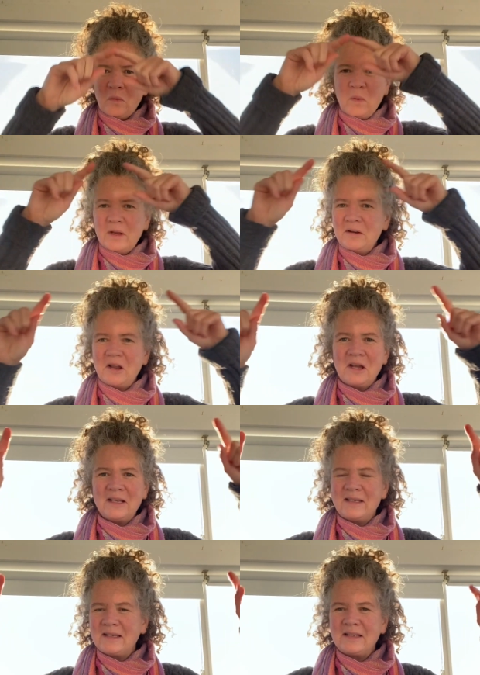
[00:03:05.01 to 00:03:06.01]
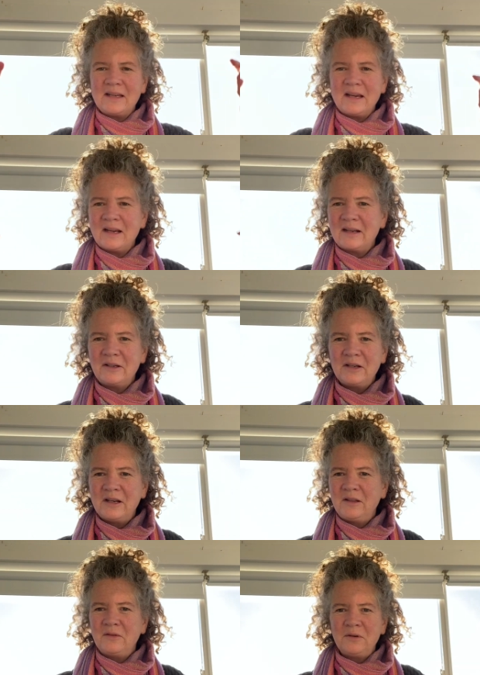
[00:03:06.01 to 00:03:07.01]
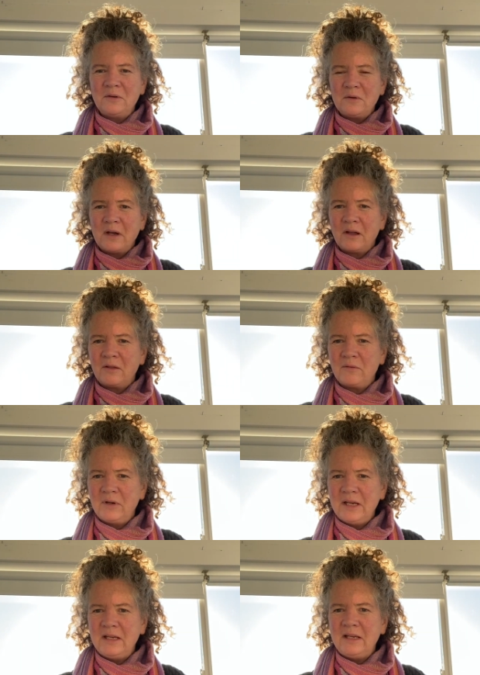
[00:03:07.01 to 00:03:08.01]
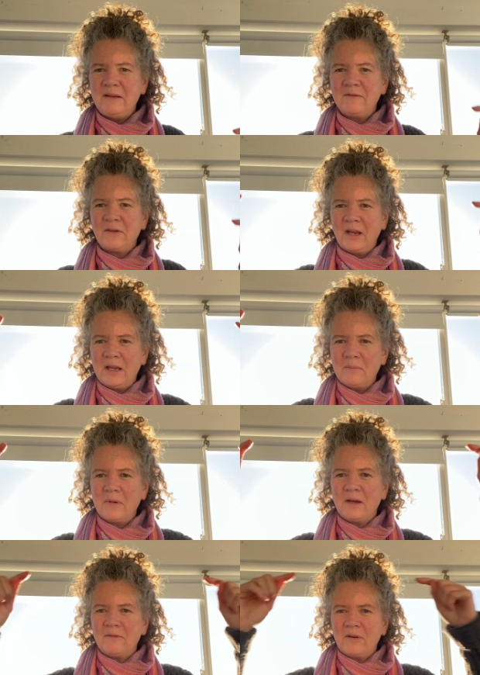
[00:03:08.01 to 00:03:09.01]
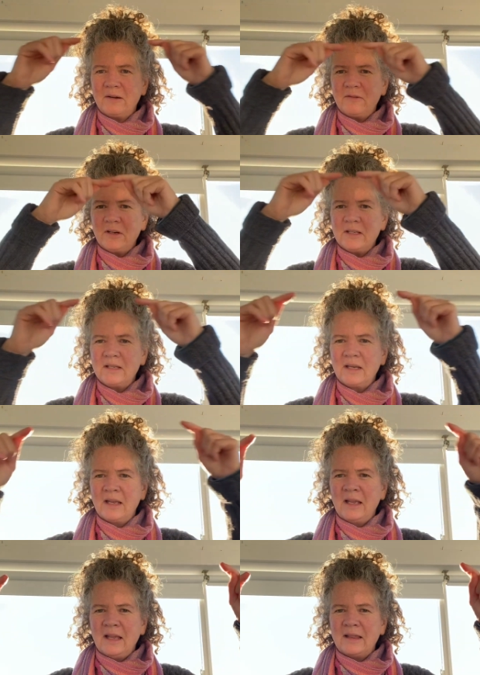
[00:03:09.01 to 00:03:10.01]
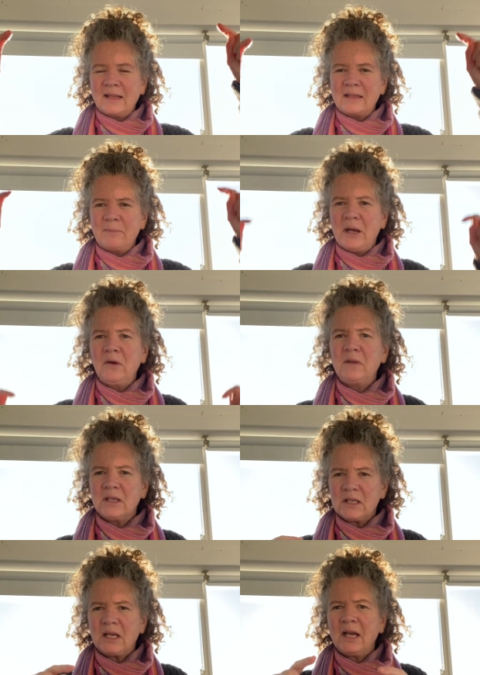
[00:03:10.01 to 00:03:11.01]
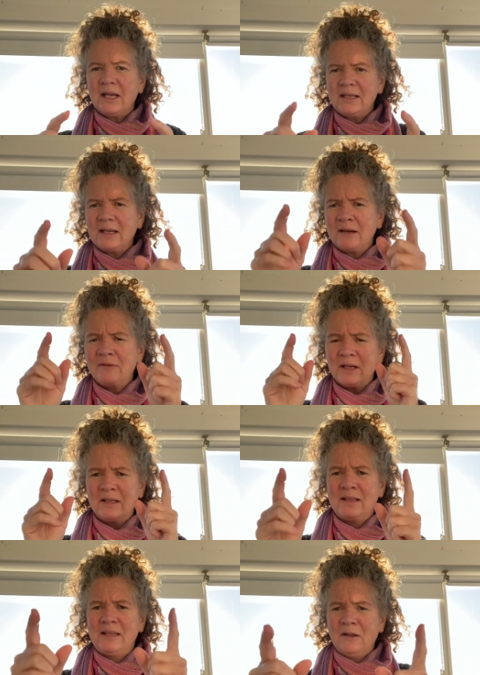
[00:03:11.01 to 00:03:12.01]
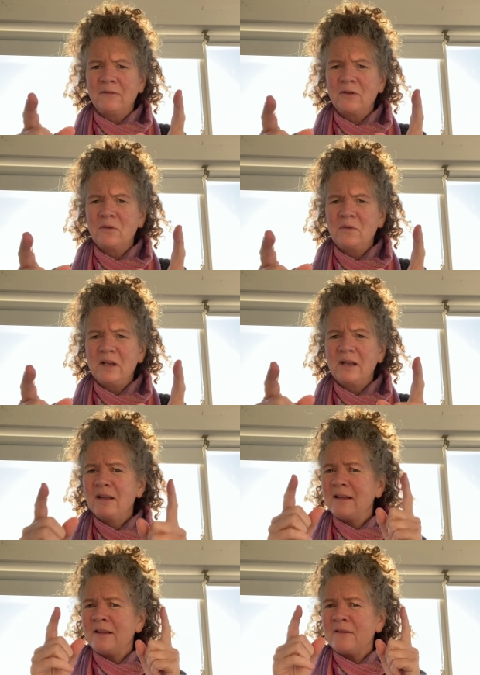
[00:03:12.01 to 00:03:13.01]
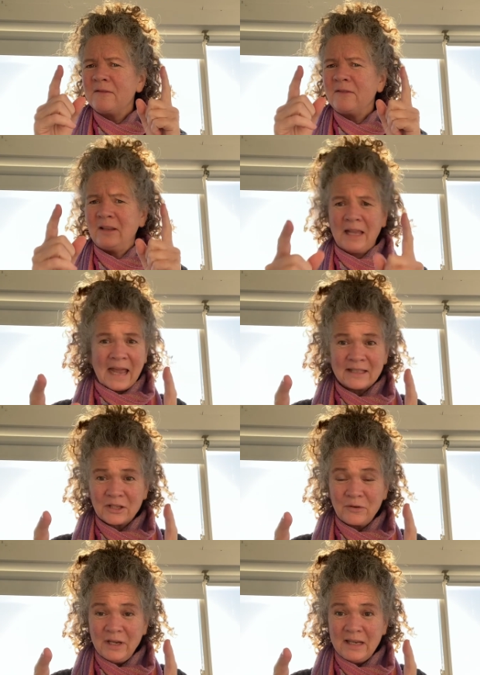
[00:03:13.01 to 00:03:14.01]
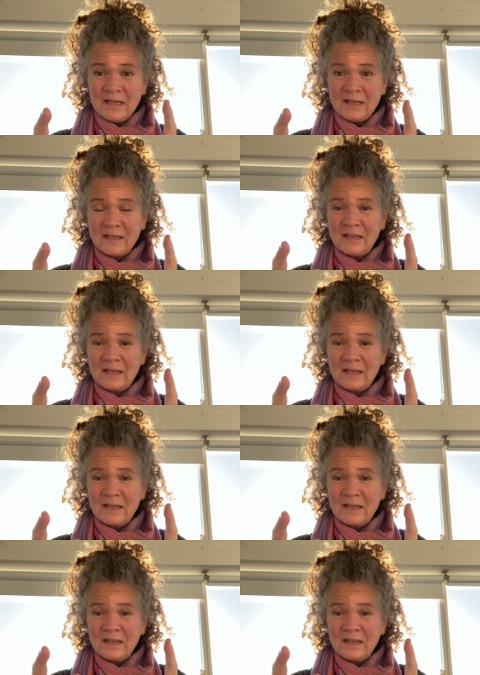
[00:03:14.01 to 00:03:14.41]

We're not stuck looking through a 3D frame of reference that's about the size of a cell phone flat screen.